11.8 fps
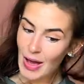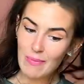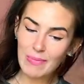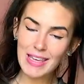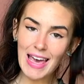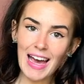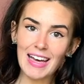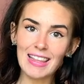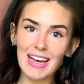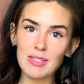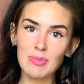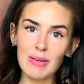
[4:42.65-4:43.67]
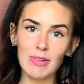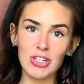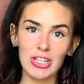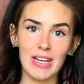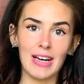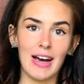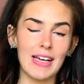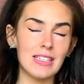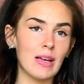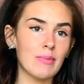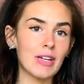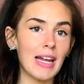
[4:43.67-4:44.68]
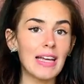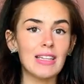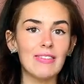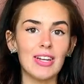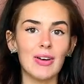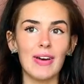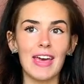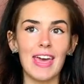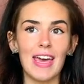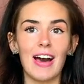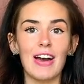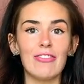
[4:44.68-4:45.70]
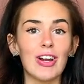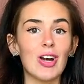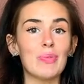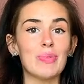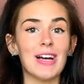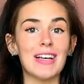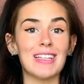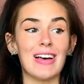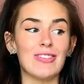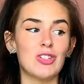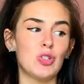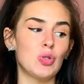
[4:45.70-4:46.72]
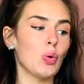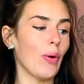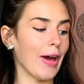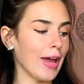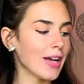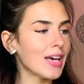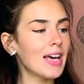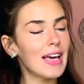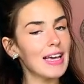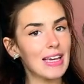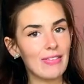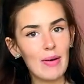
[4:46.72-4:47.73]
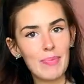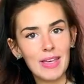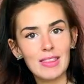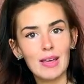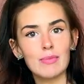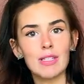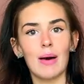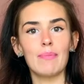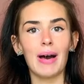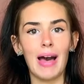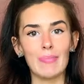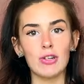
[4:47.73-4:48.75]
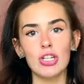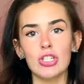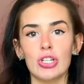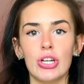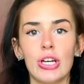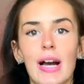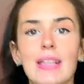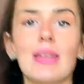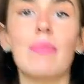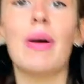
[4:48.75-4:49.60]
But yeah, that is pretty much it guys. I'm gonna end the video here. I really hope you guys have enjoyed. Give it a big thumbs up, but I'm gonna show you guys a